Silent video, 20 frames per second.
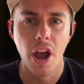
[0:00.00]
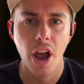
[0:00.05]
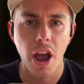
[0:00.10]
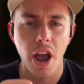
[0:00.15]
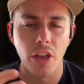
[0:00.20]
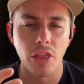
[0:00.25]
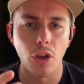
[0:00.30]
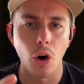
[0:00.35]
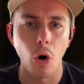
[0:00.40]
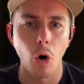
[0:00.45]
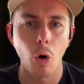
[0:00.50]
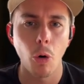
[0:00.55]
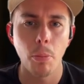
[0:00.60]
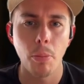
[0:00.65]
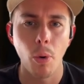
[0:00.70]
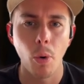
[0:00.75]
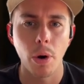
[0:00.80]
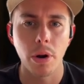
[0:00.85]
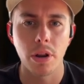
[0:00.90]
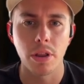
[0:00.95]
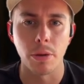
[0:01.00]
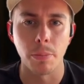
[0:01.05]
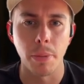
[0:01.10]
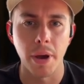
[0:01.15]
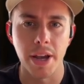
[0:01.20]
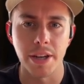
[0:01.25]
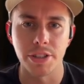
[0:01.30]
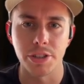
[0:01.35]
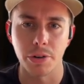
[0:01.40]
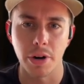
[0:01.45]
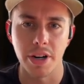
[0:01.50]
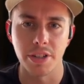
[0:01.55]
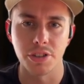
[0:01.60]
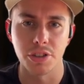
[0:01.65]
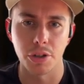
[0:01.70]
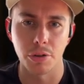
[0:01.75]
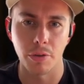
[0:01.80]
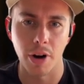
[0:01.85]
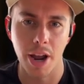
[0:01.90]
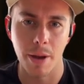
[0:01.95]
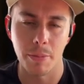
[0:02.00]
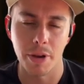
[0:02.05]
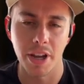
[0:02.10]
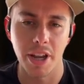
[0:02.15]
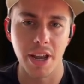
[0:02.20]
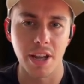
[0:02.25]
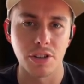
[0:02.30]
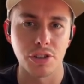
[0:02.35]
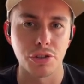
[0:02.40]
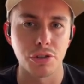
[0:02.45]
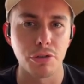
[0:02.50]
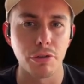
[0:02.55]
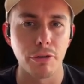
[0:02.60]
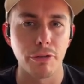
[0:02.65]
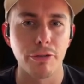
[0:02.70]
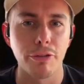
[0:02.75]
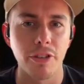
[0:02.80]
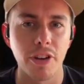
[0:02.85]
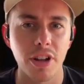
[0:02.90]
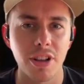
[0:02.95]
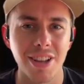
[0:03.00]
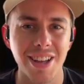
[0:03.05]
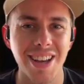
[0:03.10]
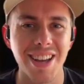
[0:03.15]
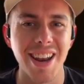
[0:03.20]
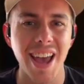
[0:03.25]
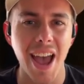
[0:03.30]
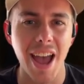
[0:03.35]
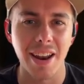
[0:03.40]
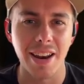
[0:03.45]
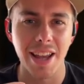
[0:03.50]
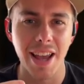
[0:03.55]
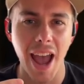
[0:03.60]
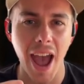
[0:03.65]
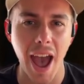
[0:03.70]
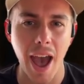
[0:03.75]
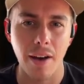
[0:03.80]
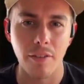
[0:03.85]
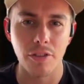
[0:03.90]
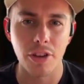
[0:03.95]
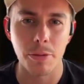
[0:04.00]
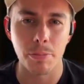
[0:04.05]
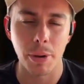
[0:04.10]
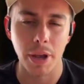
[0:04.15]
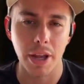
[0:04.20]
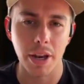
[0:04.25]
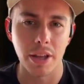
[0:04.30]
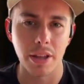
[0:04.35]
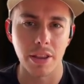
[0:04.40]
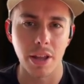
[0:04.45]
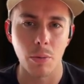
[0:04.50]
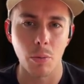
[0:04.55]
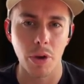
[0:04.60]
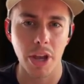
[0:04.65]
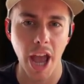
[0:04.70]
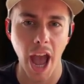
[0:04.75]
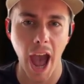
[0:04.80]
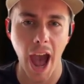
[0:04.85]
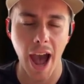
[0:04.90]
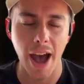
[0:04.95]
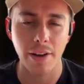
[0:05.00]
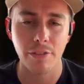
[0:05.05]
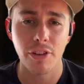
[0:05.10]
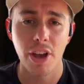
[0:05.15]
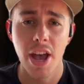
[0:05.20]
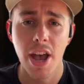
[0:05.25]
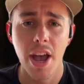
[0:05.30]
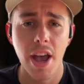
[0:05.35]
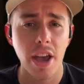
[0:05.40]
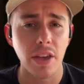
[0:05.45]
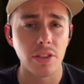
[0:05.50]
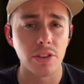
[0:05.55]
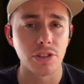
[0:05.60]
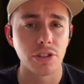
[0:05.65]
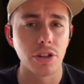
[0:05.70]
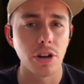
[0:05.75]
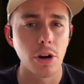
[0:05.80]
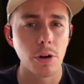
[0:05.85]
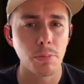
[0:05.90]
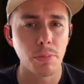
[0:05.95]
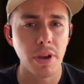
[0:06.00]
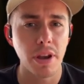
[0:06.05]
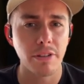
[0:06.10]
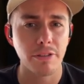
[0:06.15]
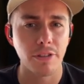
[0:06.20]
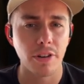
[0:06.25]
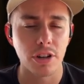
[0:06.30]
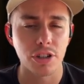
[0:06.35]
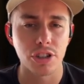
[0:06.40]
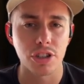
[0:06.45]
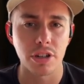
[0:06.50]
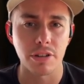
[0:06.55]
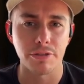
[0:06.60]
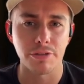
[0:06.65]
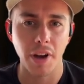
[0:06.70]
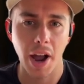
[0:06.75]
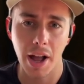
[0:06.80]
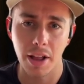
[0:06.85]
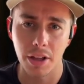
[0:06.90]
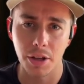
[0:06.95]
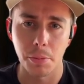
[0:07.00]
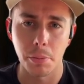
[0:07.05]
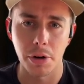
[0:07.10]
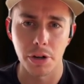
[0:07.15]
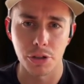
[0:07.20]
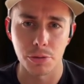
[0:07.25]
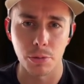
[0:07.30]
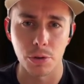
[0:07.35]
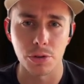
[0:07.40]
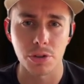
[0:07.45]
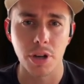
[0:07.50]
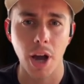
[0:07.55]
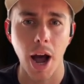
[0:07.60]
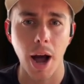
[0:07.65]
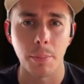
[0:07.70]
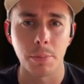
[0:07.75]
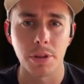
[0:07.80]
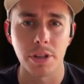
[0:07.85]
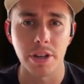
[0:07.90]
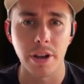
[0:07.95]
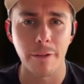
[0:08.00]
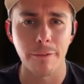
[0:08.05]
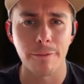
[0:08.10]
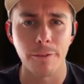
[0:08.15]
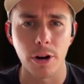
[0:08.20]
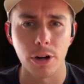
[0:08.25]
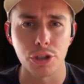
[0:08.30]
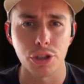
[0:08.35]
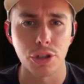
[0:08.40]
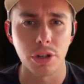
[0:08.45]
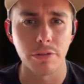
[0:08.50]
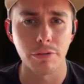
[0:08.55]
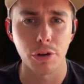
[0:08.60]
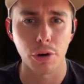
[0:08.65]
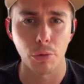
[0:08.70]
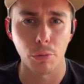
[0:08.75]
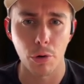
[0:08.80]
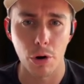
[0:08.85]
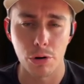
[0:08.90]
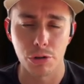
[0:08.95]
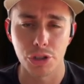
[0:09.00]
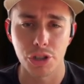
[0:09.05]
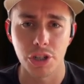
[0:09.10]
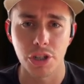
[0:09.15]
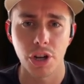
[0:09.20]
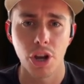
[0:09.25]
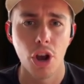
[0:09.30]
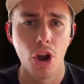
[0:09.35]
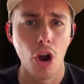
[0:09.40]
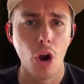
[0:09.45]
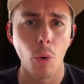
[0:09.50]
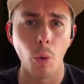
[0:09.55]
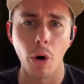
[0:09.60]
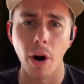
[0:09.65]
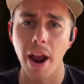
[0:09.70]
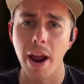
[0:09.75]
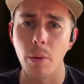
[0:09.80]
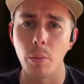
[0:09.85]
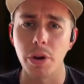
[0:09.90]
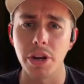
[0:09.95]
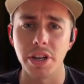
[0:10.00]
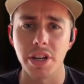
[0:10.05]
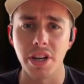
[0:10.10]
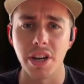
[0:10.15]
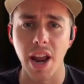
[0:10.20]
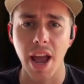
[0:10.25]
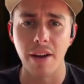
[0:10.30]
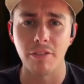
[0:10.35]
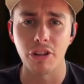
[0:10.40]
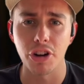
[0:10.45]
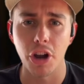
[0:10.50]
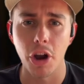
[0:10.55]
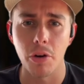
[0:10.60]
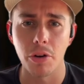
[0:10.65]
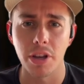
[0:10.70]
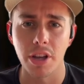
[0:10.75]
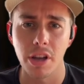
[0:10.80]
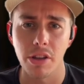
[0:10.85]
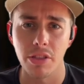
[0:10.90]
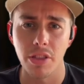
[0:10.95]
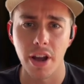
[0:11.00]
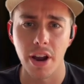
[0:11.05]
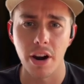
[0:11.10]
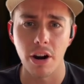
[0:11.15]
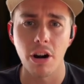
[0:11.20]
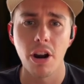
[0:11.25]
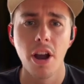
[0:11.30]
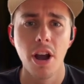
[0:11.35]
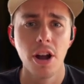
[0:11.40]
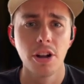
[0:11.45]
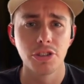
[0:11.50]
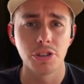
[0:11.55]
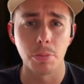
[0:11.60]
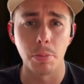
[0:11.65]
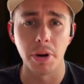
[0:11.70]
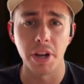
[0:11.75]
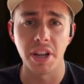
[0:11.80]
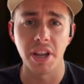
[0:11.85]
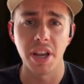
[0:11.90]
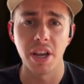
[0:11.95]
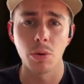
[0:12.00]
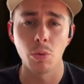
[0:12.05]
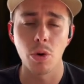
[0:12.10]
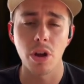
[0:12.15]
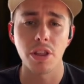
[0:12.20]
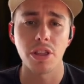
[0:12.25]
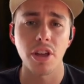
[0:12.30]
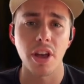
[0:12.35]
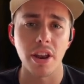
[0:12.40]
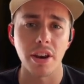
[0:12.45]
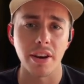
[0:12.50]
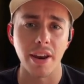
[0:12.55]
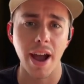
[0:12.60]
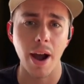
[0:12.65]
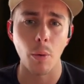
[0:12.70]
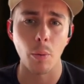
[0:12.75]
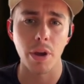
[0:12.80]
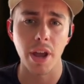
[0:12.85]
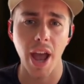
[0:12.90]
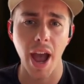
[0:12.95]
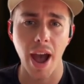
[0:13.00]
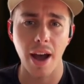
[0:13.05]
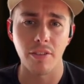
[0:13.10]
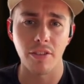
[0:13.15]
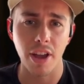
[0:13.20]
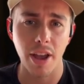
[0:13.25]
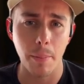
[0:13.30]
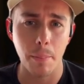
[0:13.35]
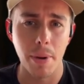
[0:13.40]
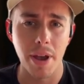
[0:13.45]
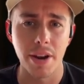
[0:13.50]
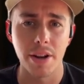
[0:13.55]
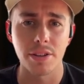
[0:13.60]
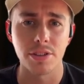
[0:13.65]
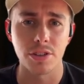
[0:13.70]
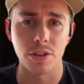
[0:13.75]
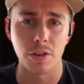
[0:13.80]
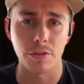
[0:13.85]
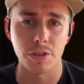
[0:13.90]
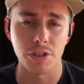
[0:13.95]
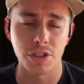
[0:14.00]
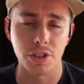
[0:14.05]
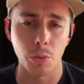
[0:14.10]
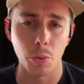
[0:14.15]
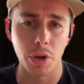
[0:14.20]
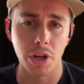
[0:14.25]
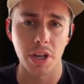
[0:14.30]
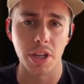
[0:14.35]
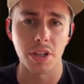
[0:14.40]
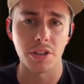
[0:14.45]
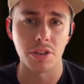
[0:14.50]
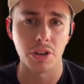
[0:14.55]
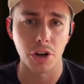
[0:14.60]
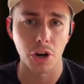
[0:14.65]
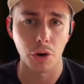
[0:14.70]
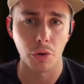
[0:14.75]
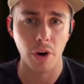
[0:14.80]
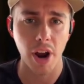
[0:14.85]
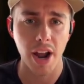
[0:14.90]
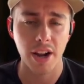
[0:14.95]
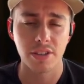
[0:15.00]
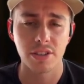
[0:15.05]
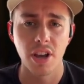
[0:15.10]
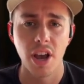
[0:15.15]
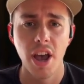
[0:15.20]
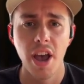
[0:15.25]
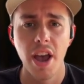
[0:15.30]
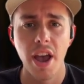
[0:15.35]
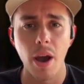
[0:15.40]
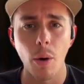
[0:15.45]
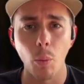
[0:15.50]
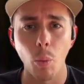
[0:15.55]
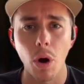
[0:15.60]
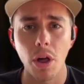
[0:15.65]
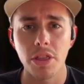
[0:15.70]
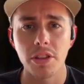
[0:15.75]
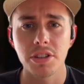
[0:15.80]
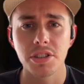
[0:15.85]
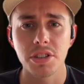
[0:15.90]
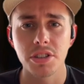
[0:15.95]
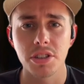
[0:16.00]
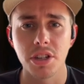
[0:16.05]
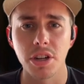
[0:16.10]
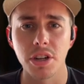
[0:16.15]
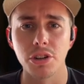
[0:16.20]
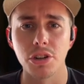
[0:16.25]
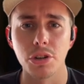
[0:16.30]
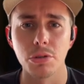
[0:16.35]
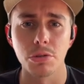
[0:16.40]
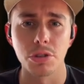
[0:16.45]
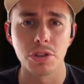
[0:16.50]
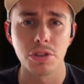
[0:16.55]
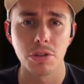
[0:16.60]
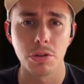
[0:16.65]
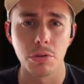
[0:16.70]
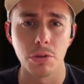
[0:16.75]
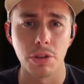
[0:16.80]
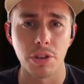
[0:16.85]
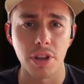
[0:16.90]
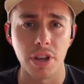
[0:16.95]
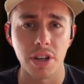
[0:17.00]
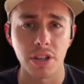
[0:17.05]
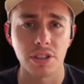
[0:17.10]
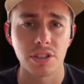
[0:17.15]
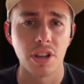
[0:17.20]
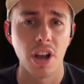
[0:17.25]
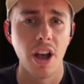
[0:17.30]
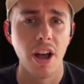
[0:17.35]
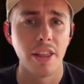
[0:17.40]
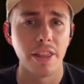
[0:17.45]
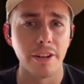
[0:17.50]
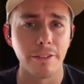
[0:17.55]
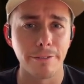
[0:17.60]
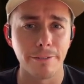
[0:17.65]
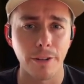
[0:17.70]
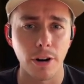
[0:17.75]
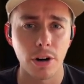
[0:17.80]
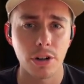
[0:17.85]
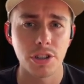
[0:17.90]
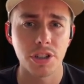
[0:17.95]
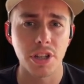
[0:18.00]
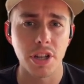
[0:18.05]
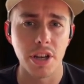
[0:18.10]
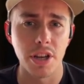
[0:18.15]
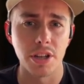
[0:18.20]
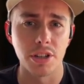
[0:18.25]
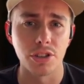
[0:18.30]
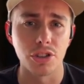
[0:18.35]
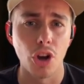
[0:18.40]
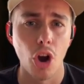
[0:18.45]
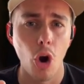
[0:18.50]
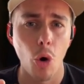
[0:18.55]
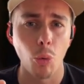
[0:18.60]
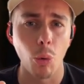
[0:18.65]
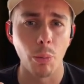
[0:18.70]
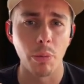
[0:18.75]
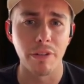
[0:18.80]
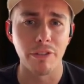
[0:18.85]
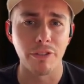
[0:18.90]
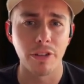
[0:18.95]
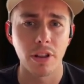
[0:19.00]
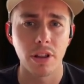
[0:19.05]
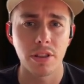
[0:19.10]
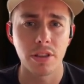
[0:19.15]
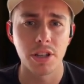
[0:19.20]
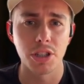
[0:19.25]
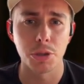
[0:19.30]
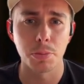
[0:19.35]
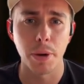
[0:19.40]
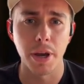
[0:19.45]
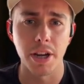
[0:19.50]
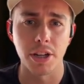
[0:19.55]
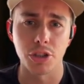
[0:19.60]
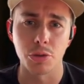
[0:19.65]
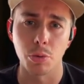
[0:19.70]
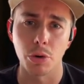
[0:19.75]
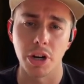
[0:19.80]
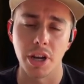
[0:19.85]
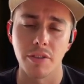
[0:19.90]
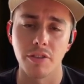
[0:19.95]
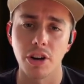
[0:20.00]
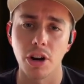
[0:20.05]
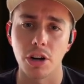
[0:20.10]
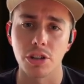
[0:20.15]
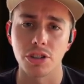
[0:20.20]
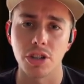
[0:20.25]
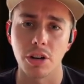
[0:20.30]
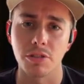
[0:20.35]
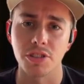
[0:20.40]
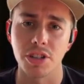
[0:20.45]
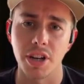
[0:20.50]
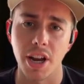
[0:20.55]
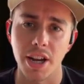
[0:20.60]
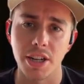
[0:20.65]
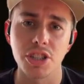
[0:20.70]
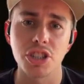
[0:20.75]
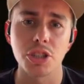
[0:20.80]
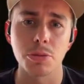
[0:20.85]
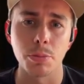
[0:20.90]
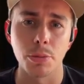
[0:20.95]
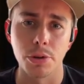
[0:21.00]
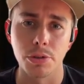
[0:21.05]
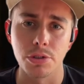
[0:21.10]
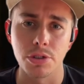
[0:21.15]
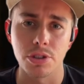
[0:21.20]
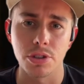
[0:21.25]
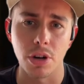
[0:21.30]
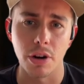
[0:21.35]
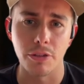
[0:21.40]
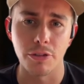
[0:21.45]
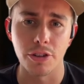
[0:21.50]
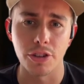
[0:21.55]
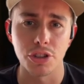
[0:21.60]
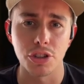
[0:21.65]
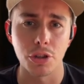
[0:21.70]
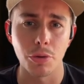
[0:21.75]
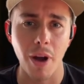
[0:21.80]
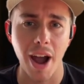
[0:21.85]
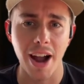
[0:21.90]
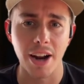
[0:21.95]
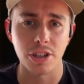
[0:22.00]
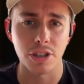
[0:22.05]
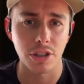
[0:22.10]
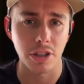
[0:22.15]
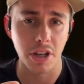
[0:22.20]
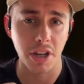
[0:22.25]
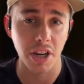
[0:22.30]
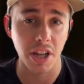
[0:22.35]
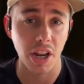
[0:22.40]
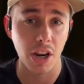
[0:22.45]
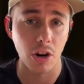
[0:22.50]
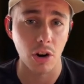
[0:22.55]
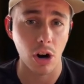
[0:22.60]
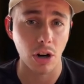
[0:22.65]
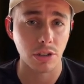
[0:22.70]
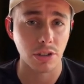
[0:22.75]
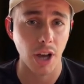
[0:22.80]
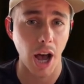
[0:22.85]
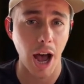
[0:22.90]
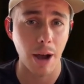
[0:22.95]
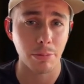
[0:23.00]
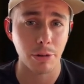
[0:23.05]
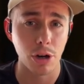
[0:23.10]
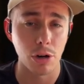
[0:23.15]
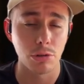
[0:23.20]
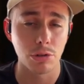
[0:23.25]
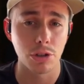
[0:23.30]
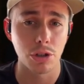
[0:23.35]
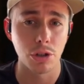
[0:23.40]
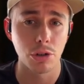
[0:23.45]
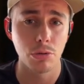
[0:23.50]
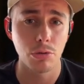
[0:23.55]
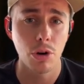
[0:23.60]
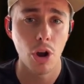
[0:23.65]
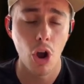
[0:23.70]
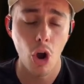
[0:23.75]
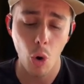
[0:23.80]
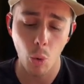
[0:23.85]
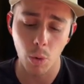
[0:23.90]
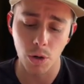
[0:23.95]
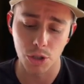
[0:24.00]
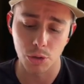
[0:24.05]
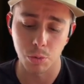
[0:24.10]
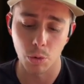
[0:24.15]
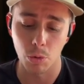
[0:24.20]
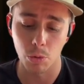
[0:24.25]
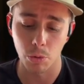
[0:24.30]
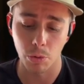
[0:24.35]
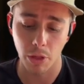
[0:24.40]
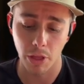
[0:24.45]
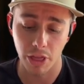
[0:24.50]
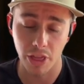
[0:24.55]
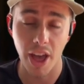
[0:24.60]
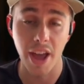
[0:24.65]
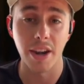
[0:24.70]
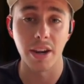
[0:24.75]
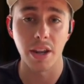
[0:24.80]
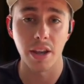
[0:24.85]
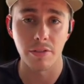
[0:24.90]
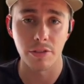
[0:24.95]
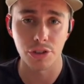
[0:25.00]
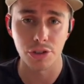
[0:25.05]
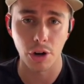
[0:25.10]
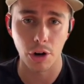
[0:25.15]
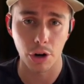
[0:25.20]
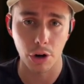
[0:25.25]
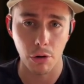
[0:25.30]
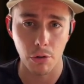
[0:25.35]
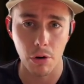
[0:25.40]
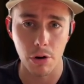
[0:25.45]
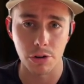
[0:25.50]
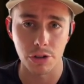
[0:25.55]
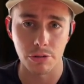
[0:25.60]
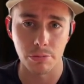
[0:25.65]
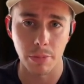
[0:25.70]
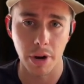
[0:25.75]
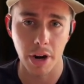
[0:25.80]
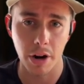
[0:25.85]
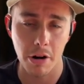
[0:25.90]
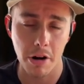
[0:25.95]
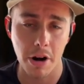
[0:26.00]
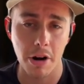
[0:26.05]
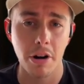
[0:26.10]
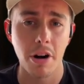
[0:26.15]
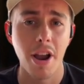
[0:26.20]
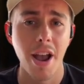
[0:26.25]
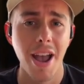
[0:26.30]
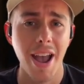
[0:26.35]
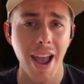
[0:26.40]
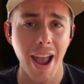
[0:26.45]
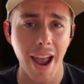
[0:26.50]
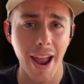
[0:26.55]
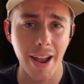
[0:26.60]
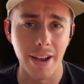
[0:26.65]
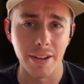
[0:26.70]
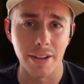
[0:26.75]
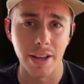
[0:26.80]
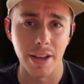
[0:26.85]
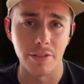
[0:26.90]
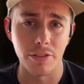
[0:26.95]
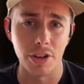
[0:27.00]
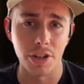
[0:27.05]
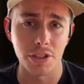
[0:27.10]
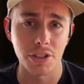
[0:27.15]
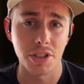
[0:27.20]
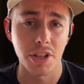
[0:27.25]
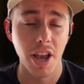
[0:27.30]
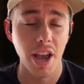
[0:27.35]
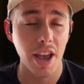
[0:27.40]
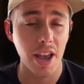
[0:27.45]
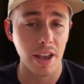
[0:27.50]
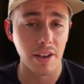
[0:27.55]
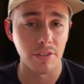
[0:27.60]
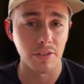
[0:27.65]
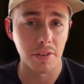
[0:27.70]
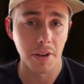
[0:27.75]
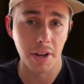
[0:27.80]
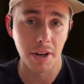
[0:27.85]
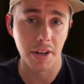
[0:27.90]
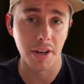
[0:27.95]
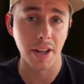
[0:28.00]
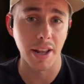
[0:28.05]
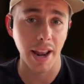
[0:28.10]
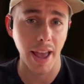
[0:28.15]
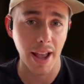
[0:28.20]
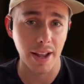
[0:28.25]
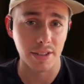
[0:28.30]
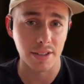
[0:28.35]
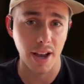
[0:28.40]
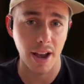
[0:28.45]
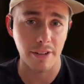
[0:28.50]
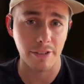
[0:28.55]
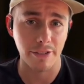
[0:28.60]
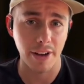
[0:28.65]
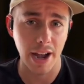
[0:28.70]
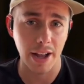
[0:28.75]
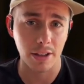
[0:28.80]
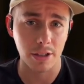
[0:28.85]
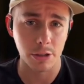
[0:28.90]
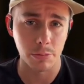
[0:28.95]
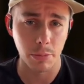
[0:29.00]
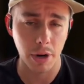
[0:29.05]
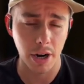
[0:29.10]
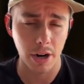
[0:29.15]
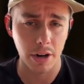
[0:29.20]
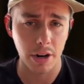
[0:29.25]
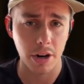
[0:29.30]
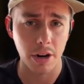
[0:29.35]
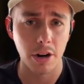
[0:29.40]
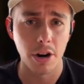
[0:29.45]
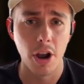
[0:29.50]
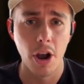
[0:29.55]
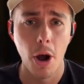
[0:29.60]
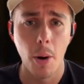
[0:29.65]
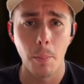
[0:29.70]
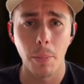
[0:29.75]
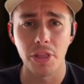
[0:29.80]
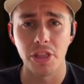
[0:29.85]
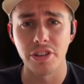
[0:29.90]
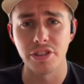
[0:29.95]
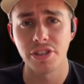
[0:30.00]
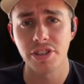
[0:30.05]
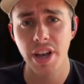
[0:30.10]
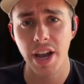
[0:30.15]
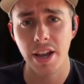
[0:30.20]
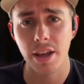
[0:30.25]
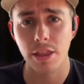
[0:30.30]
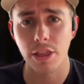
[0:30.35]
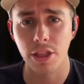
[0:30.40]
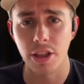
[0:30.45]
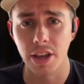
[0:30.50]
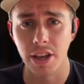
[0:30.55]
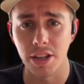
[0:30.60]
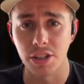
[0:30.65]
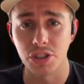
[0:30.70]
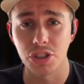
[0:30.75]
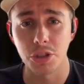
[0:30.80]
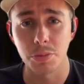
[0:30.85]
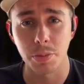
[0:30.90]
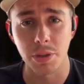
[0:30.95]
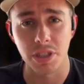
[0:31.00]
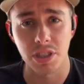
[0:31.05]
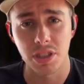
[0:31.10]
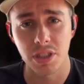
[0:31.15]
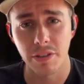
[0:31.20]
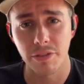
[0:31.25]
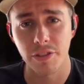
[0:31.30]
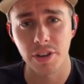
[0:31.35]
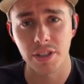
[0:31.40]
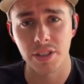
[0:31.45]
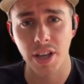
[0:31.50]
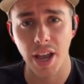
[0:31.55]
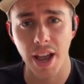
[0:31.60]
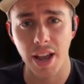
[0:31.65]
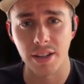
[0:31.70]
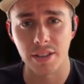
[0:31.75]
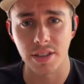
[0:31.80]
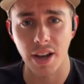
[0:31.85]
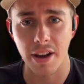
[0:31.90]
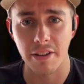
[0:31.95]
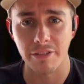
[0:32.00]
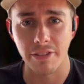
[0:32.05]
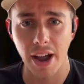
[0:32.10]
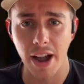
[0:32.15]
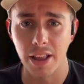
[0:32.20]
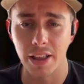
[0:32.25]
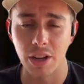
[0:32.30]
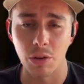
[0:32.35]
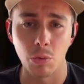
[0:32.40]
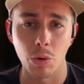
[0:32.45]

And the whole point of the paste grade ceramic is to fill in any heavy pitting that we have. And this could be a function of fouling, but is most commonly a function of corrosion, where, hey, we didn't have a coating in there to begin with, and now we have a pitted surface that we need to correct. And what this is going to do is 2 things. The first is, when we fill in these pits, we're giving ourselves a nice smooth surface to actually adhere our top coat to, which will then give us our corrosion barrier and give us, if needed, an anti-fouling barrier. But the second thing is specific to anti-fouling.